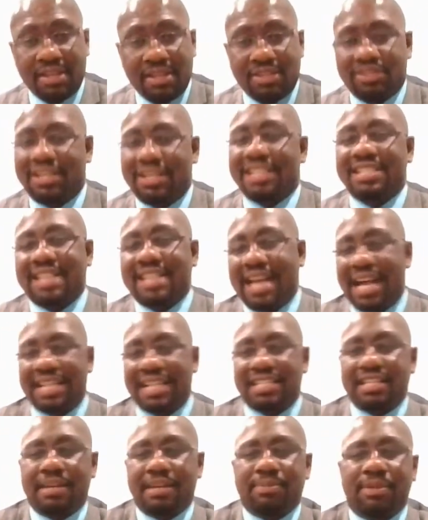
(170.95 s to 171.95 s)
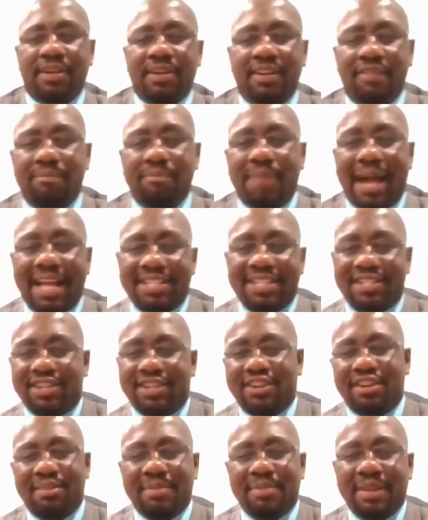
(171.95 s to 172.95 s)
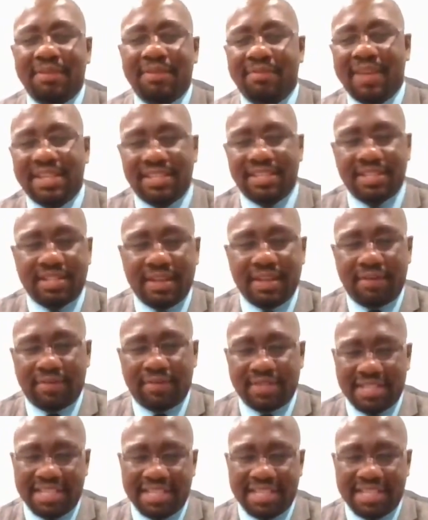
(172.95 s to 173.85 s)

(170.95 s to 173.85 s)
So that's the concept of buy term and invest the difference.